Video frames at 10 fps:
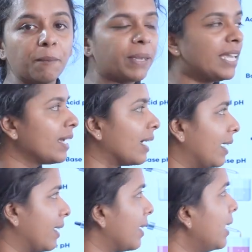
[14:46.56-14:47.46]
Pink
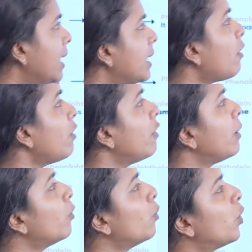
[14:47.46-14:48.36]
color. Now we
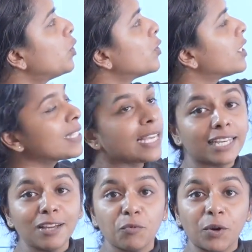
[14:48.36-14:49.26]
will move on to the
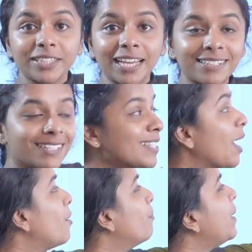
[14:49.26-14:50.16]
second one, that is
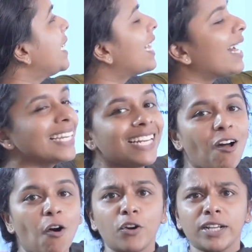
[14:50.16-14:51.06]

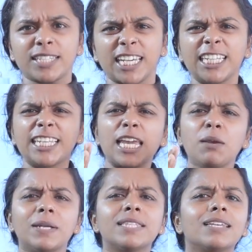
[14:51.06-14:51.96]
methyl orange. In the
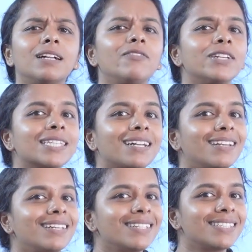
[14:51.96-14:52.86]
name itself, its
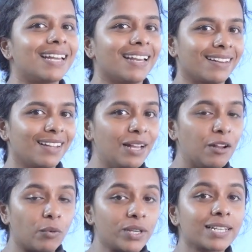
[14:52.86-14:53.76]
color is there.
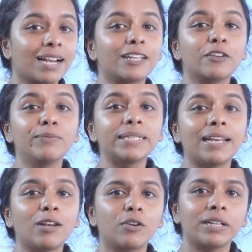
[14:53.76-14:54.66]
What is the color of
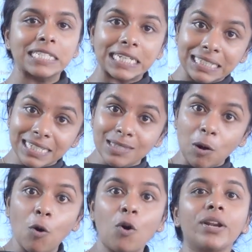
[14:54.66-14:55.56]
methyl orange? It
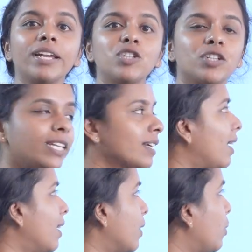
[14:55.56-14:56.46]
is orange in
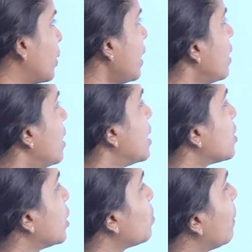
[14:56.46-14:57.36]
color. Okay,
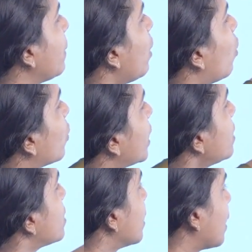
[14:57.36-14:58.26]
so it will be
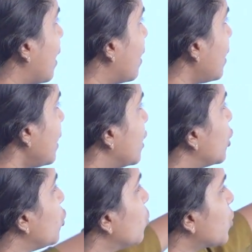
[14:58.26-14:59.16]
orange in color in
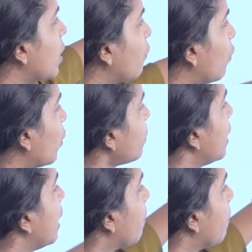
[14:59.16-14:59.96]
the neutral form.